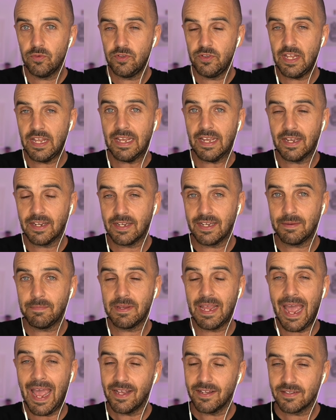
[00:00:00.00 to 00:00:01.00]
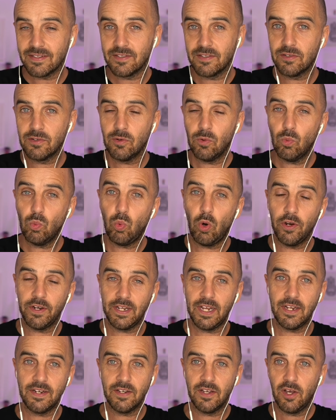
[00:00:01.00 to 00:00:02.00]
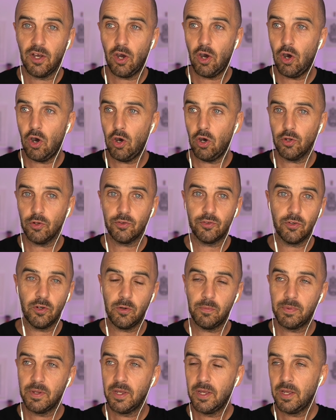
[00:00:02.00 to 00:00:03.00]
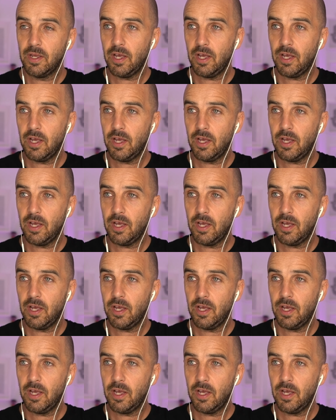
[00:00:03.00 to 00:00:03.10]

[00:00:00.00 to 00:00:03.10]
dear guest, wanted a hot tub,